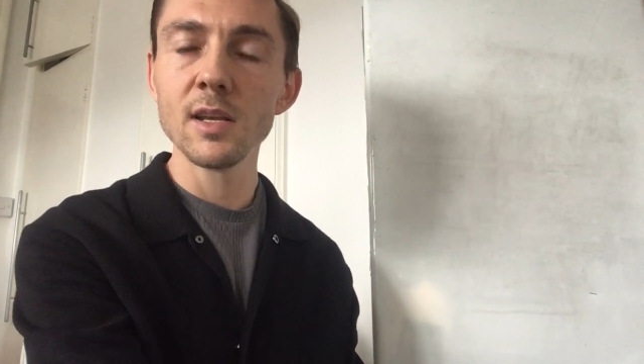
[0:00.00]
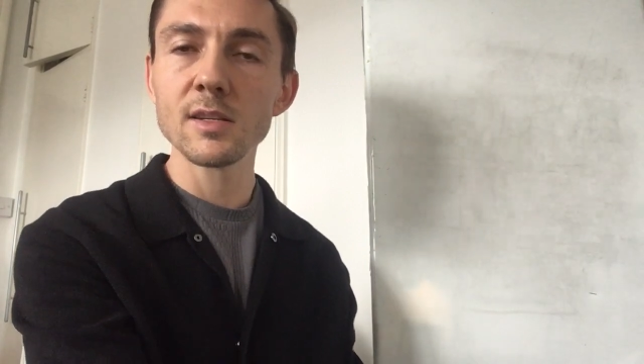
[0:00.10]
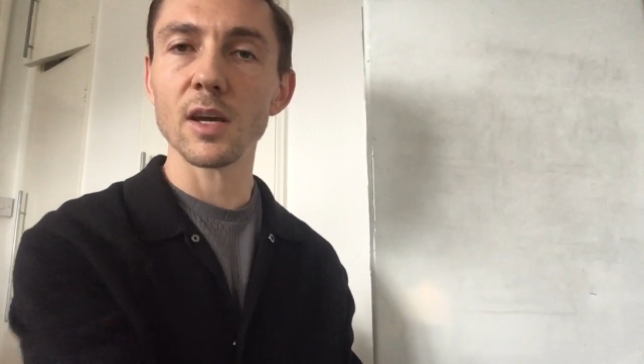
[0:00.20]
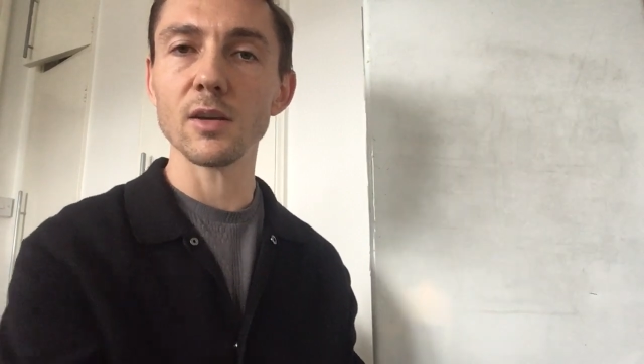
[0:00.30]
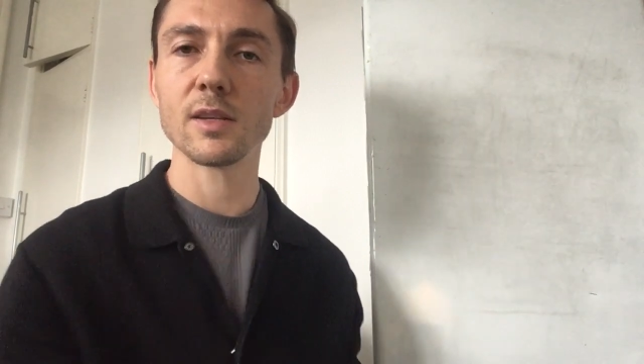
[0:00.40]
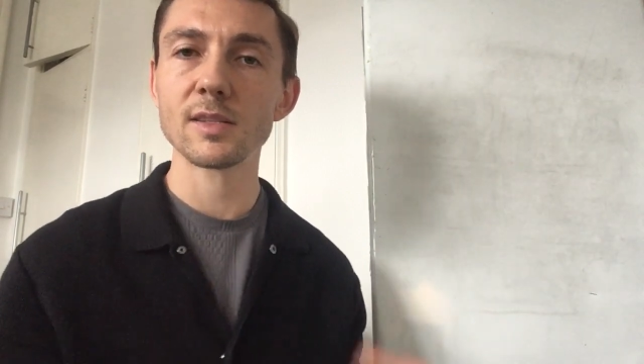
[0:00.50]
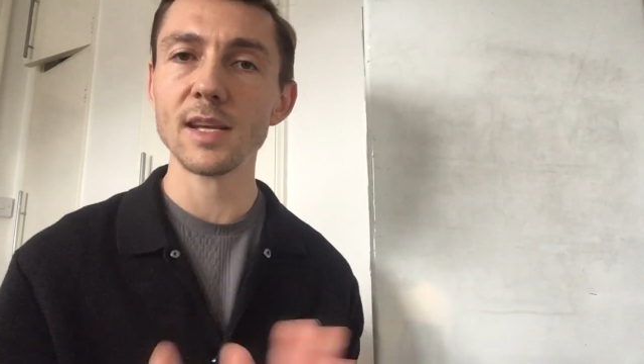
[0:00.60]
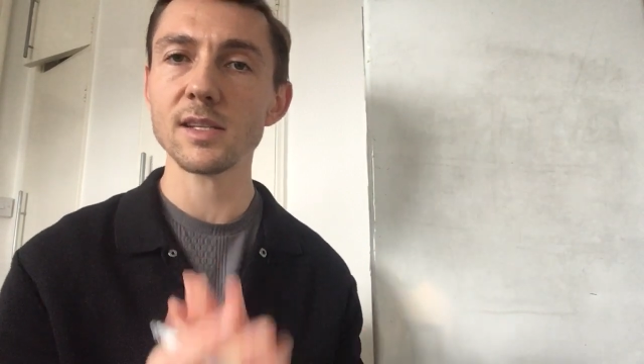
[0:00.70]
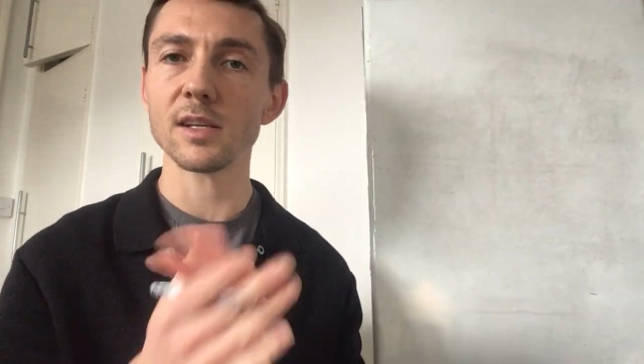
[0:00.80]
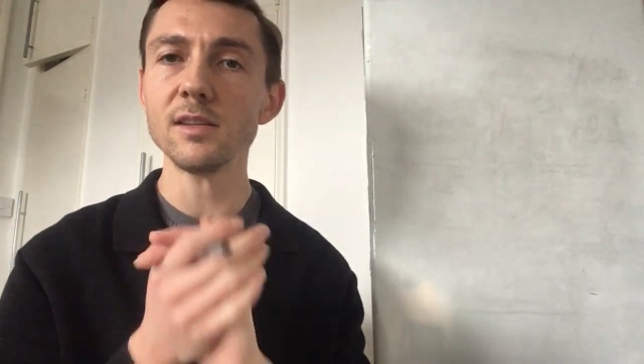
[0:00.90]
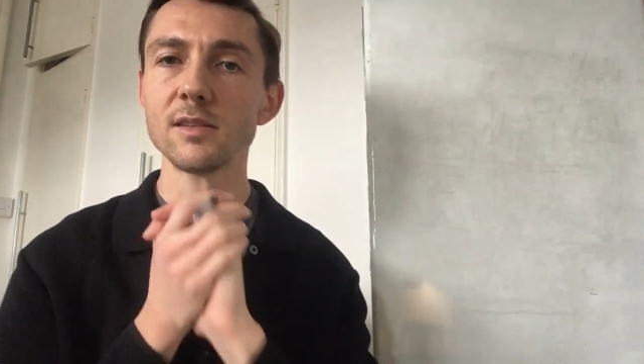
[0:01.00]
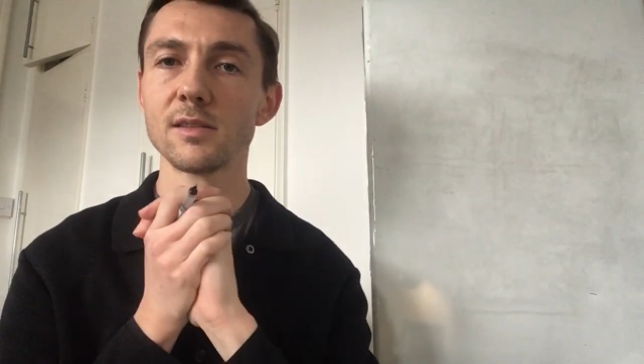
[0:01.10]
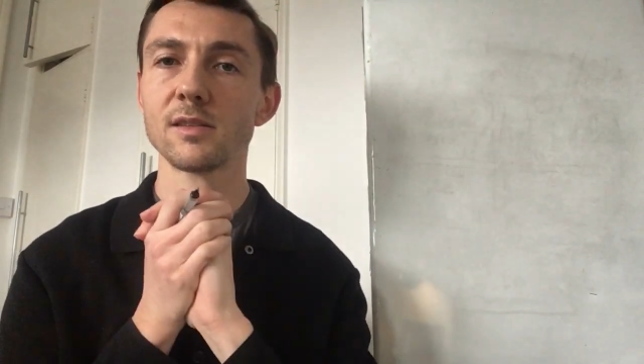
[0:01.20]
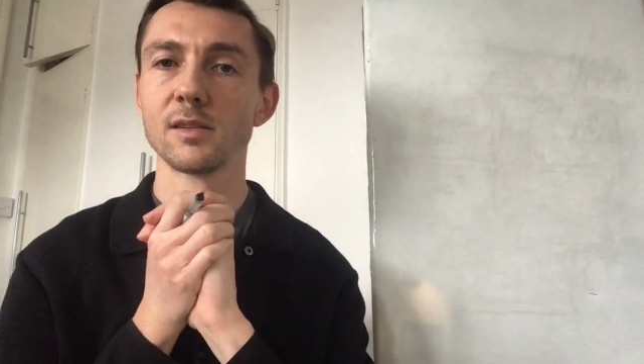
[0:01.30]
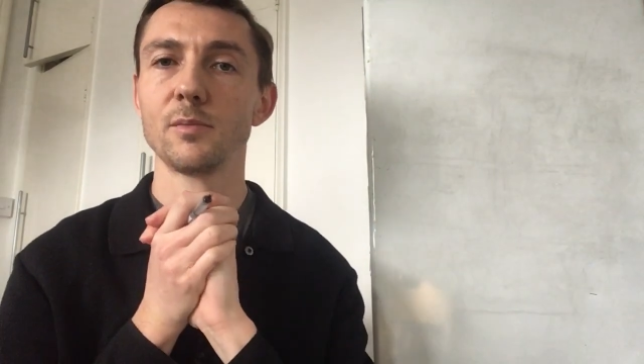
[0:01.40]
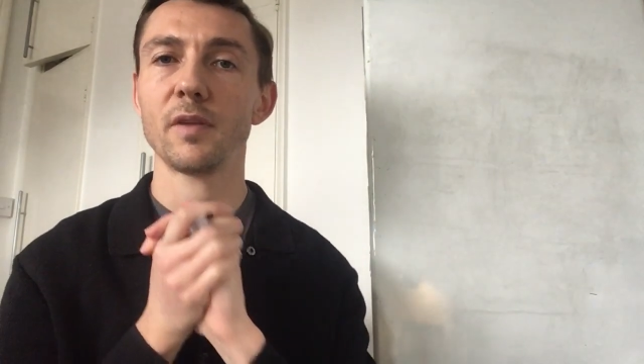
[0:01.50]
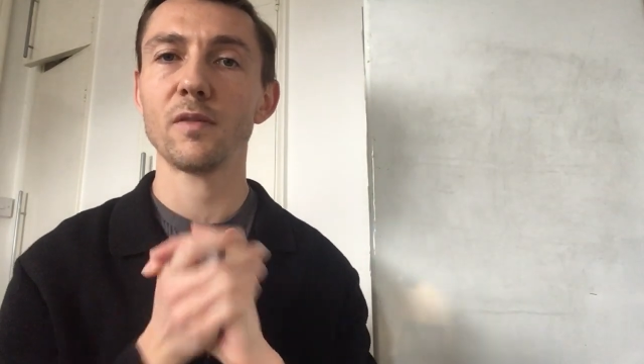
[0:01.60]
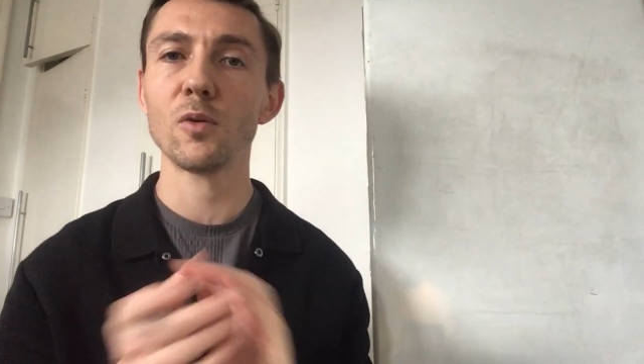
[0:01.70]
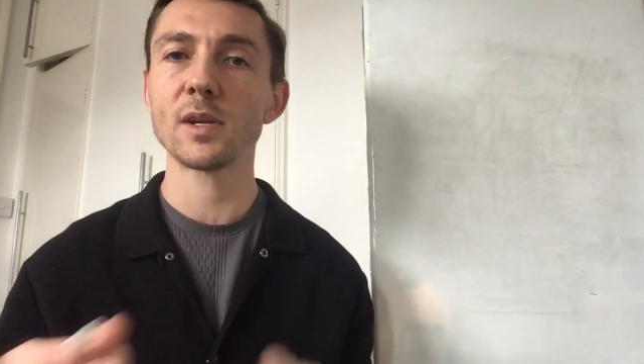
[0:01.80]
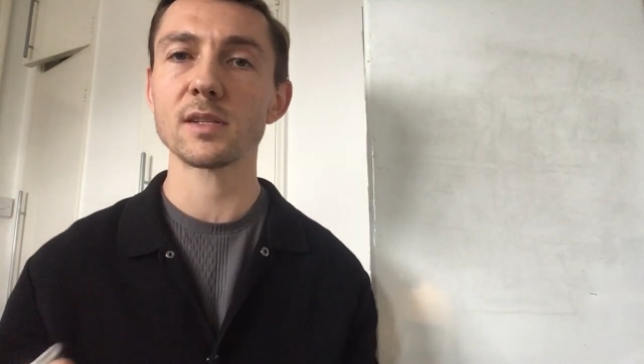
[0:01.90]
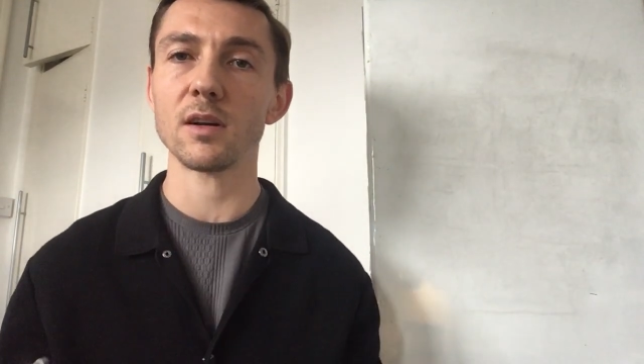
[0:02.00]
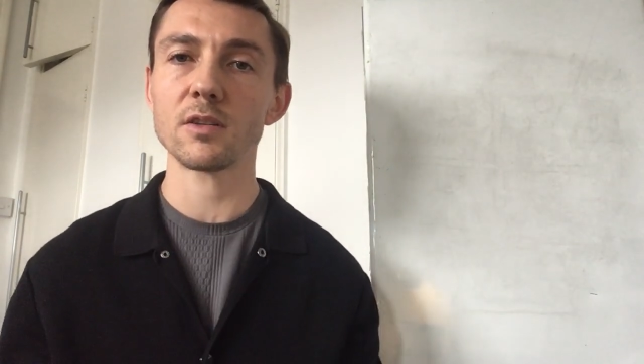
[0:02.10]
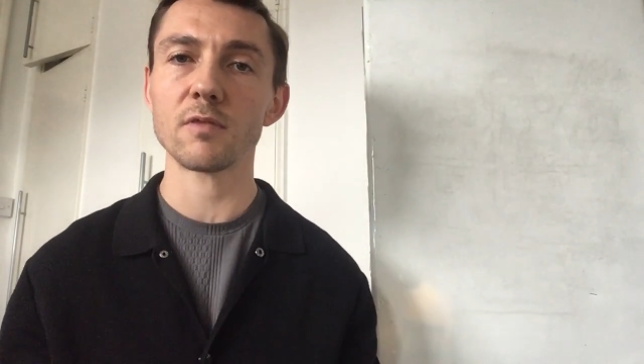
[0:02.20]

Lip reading: So the sentence before we start